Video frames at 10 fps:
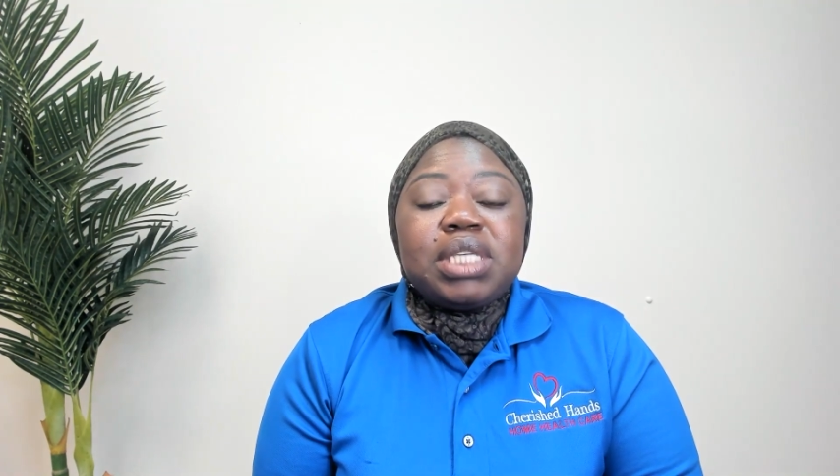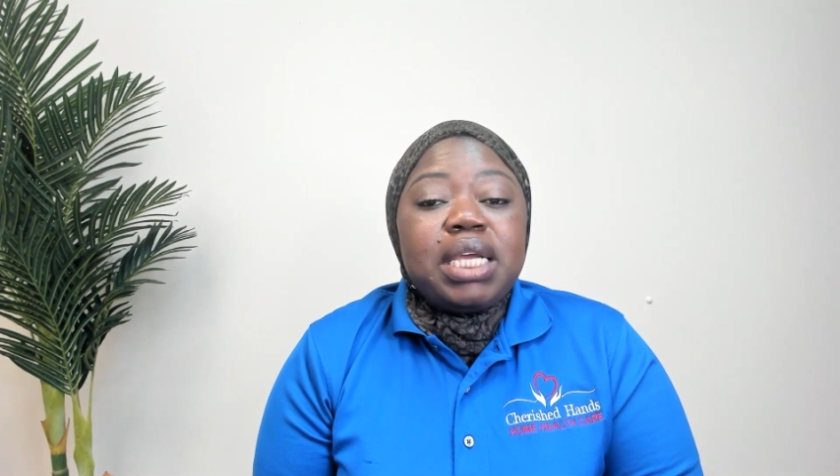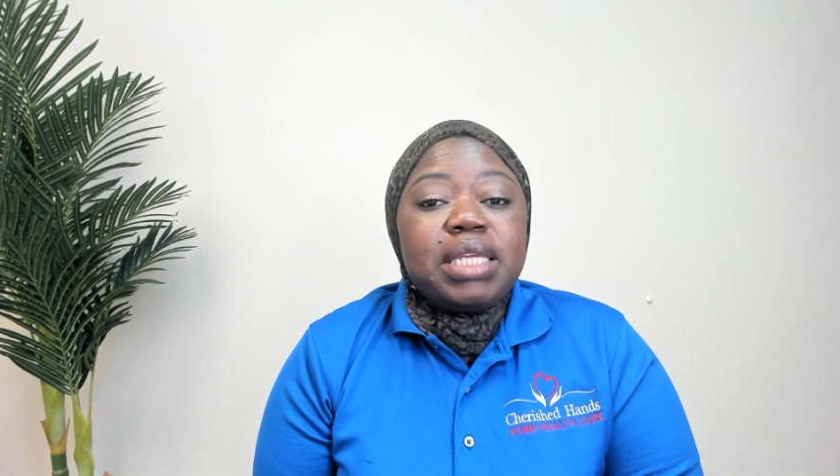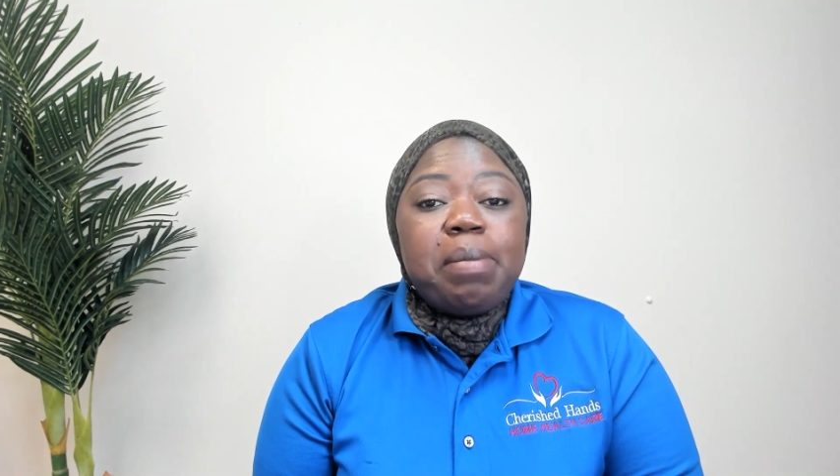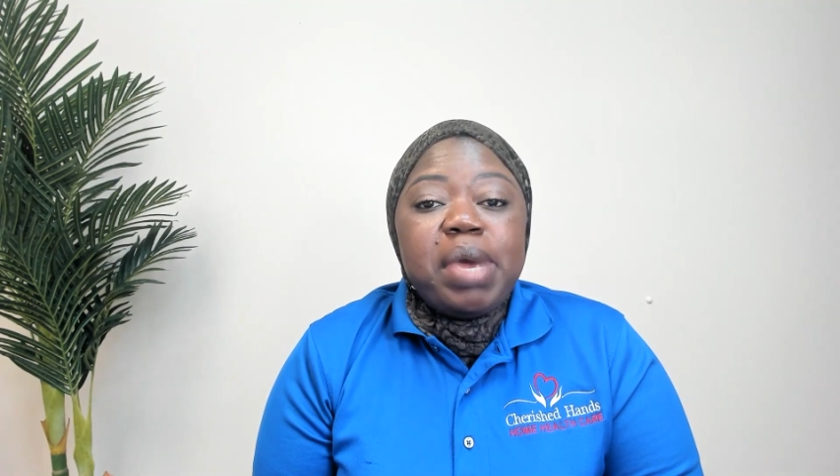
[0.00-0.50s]

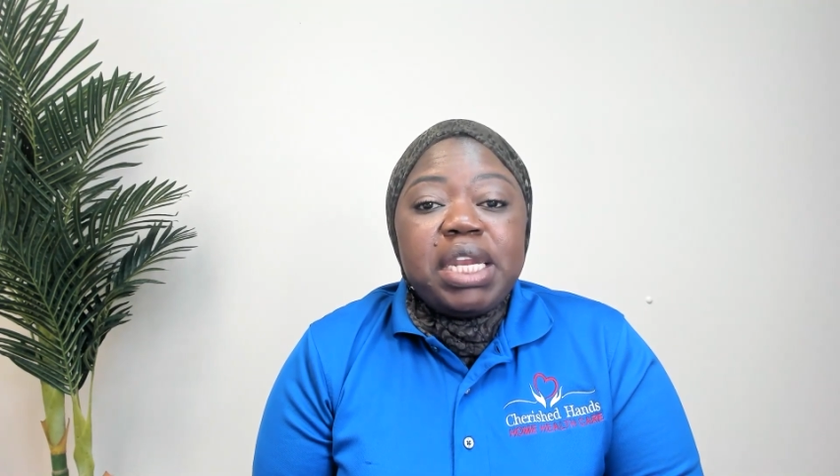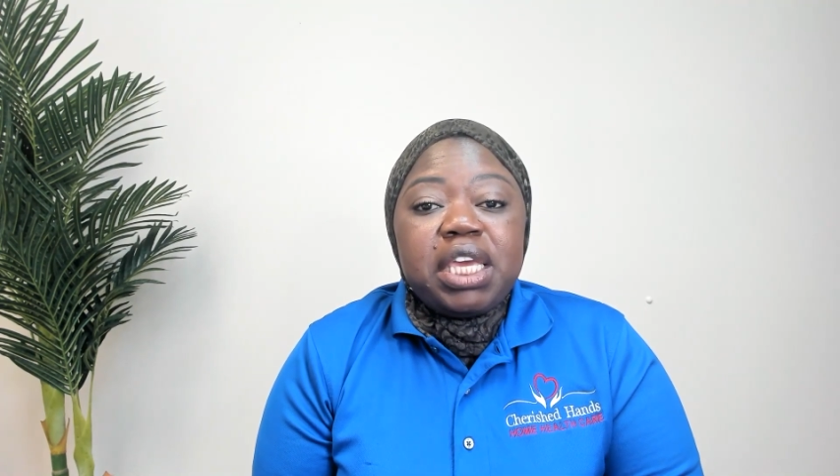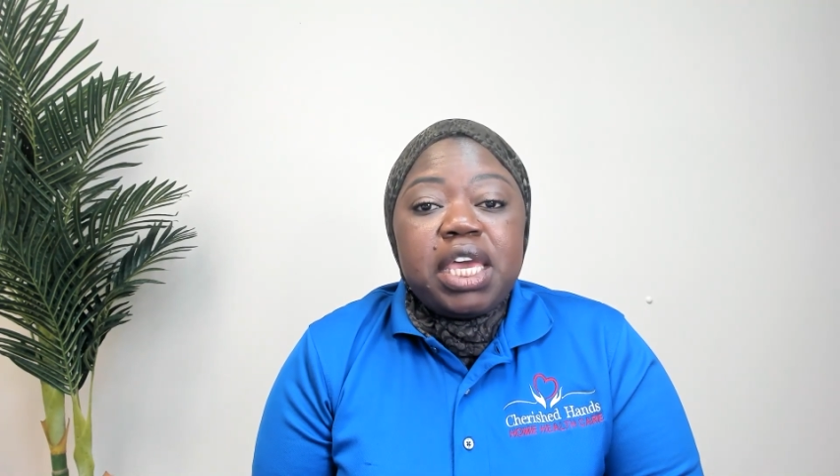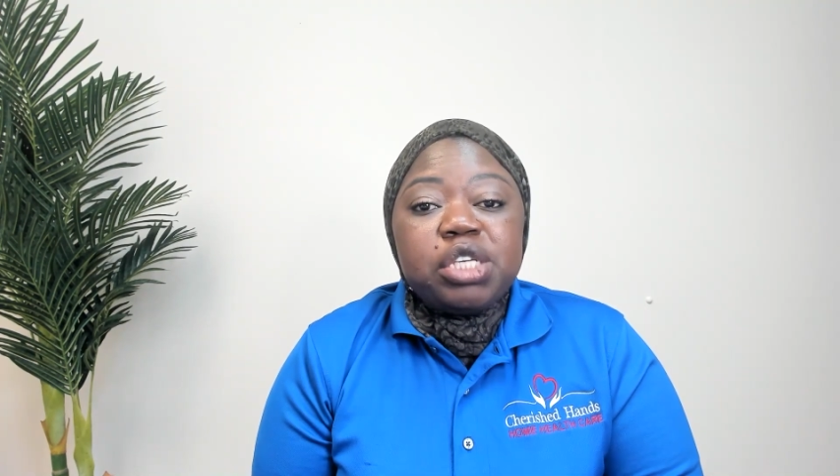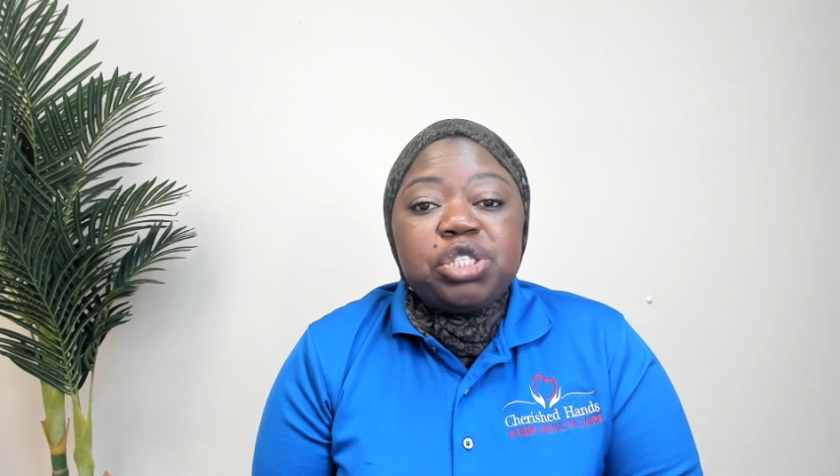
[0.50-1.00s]
take their
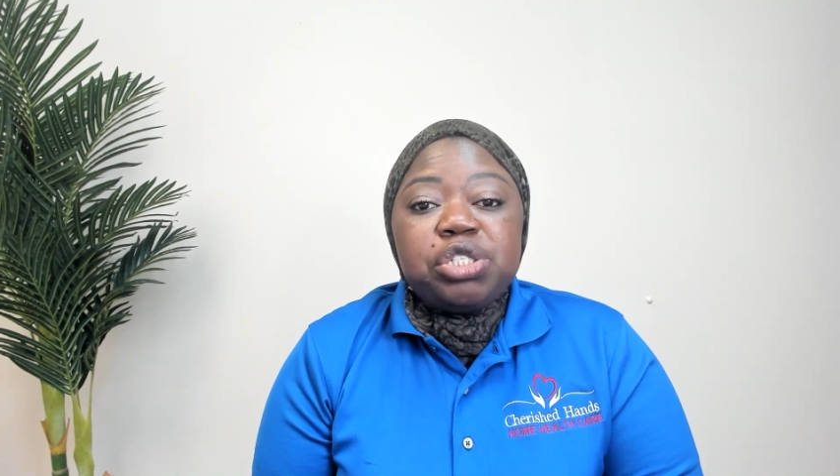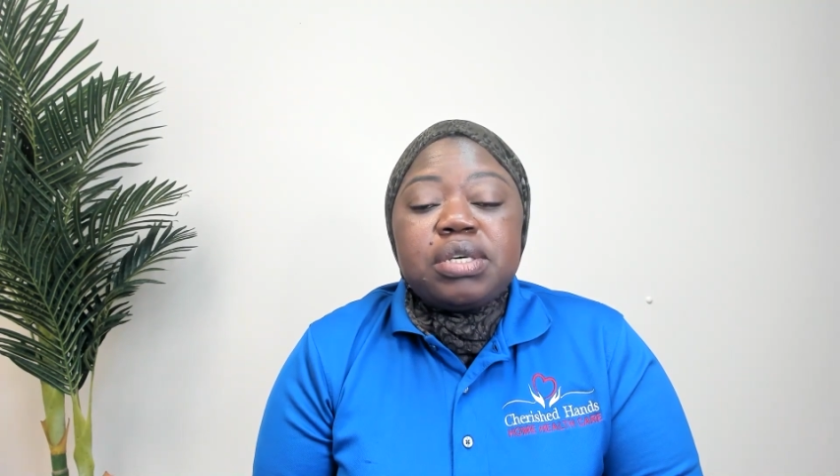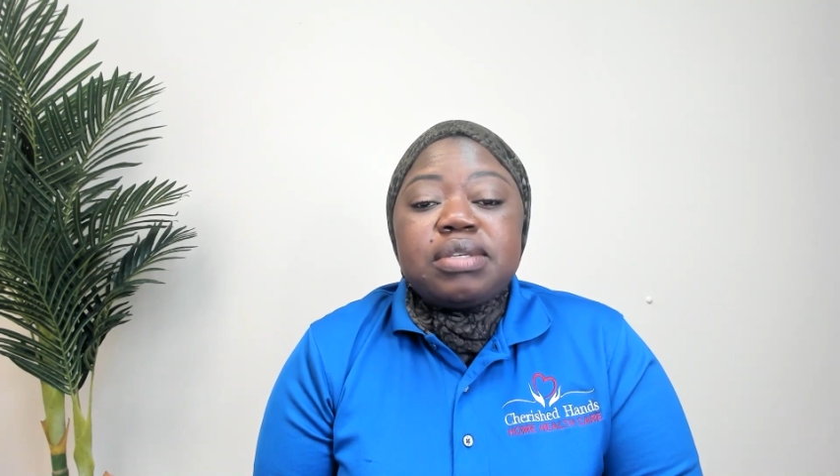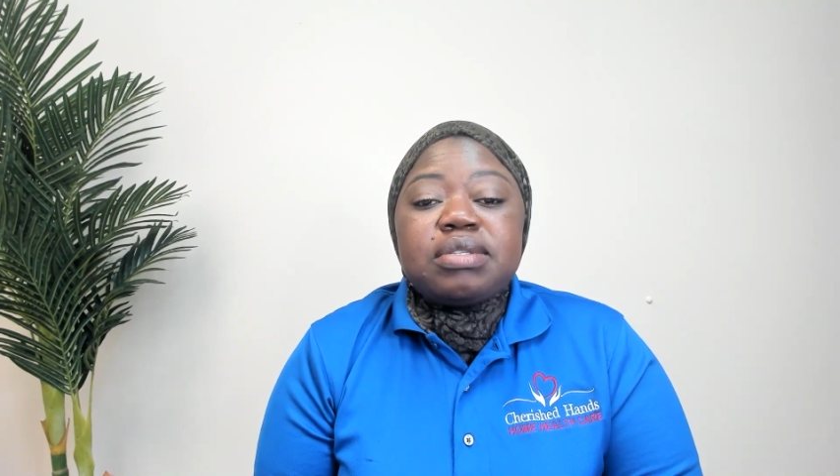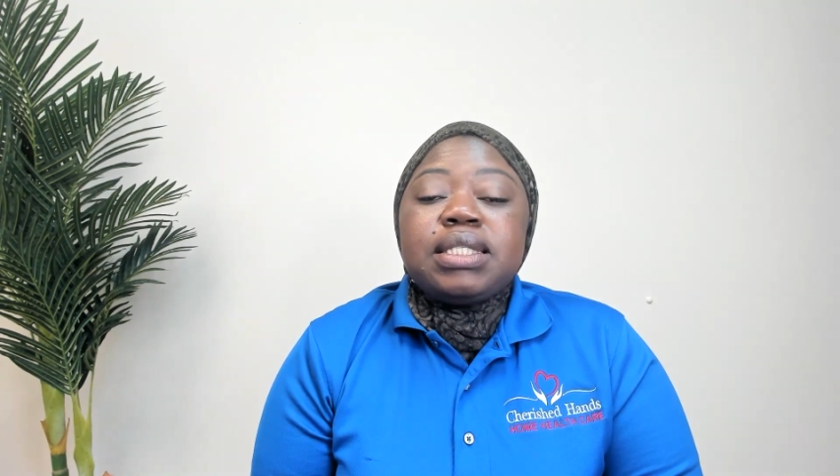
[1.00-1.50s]

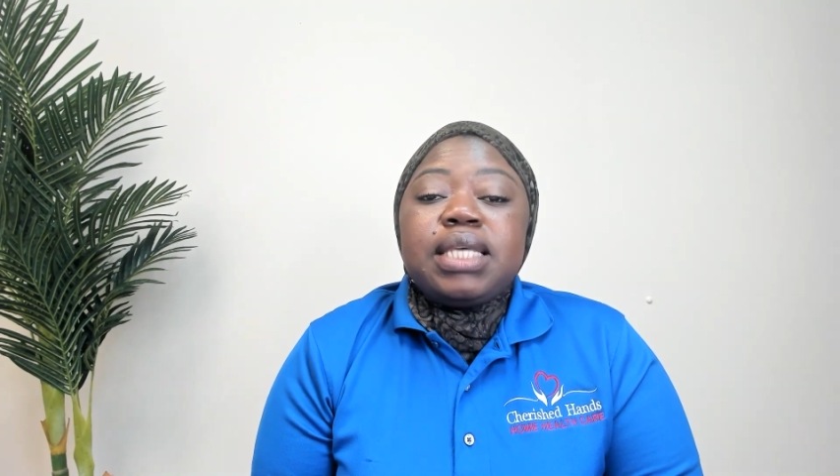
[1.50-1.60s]
medications,